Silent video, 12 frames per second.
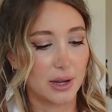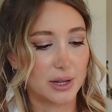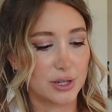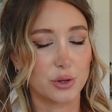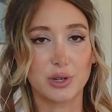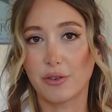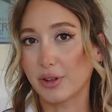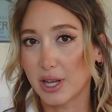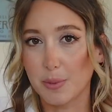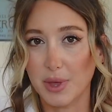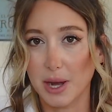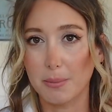So definitely
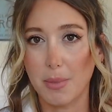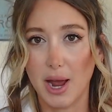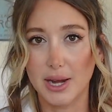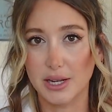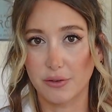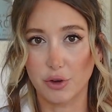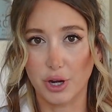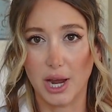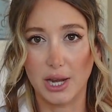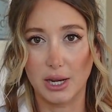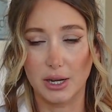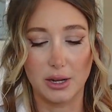keep that in mind if you're
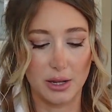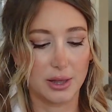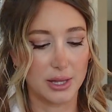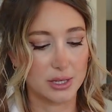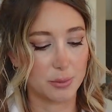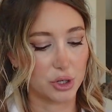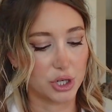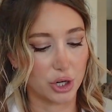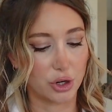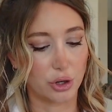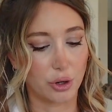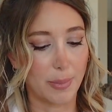getting this
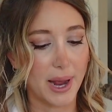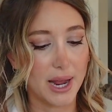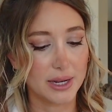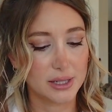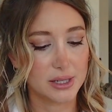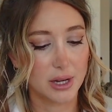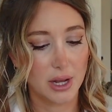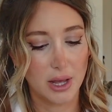particular pant.